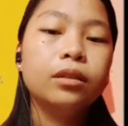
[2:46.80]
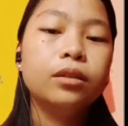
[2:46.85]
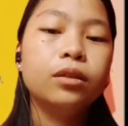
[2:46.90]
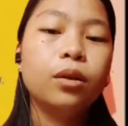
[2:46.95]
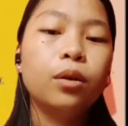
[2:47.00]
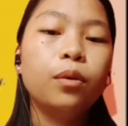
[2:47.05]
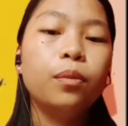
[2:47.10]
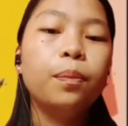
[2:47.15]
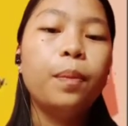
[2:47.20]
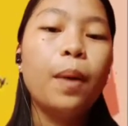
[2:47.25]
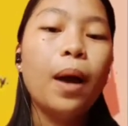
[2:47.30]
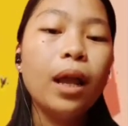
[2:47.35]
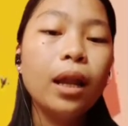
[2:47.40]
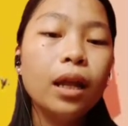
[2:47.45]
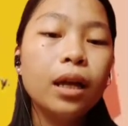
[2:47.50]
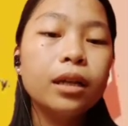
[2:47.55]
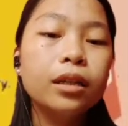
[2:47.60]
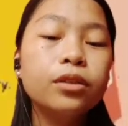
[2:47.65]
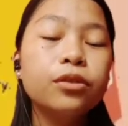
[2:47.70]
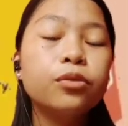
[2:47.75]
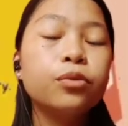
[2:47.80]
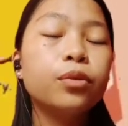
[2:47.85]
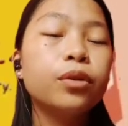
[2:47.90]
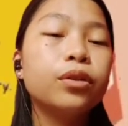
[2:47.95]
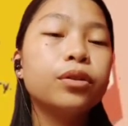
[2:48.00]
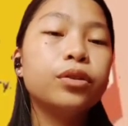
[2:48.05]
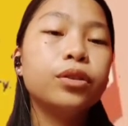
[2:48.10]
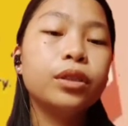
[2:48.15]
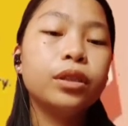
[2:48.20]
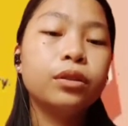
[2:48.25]
So ballads
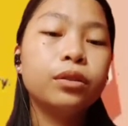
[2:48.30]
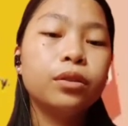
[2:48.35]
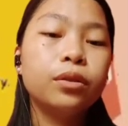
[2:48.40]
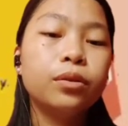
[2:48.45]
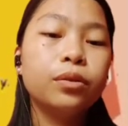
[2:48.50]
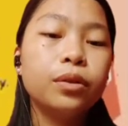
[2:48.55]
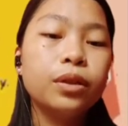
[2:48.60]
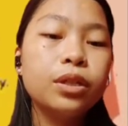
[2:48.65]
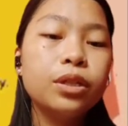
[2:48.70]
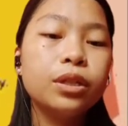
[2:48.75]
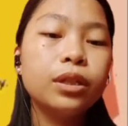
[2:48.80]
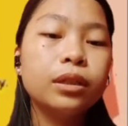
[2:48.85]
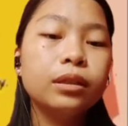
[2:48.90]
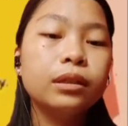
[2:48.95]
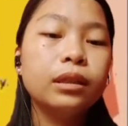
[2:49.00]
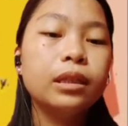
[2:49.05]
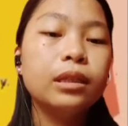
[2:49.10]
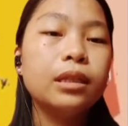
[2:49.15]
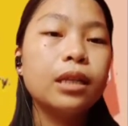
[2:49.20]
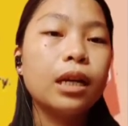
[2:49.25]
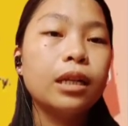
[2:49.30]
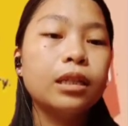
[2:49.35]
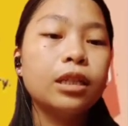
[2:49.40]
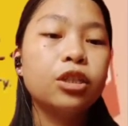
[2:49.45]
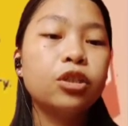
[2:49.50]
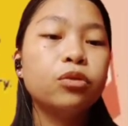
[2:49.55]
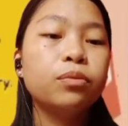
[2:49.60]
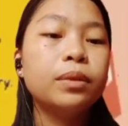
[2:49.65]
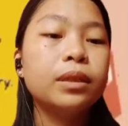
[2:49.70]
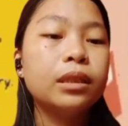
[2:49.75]
were originally
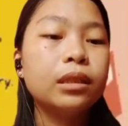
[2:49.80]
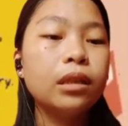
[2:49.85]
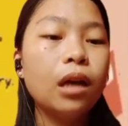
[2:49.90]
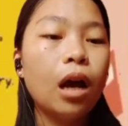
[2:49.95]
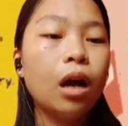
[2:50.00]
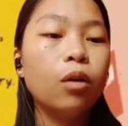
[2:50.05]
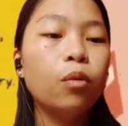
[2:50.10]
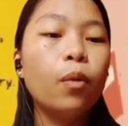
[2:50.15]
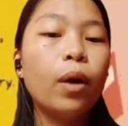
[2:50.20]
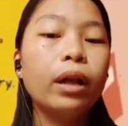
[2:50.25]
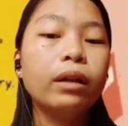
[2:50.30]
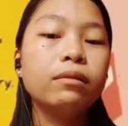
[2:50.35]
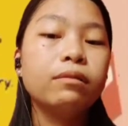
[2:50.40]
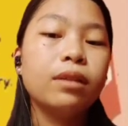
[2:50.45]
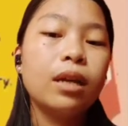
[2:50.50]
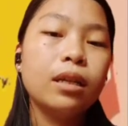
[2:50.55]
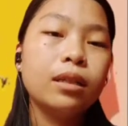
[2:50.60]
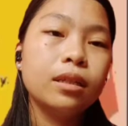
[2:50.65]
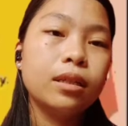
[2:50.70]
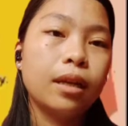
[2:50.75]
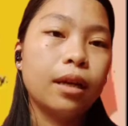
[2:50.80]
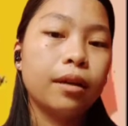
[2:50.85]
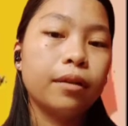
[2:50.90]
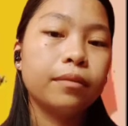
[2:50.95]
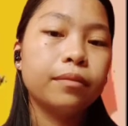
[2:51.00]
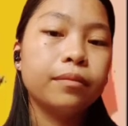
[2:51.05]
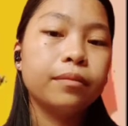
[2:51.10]
intended to be sung while dancing.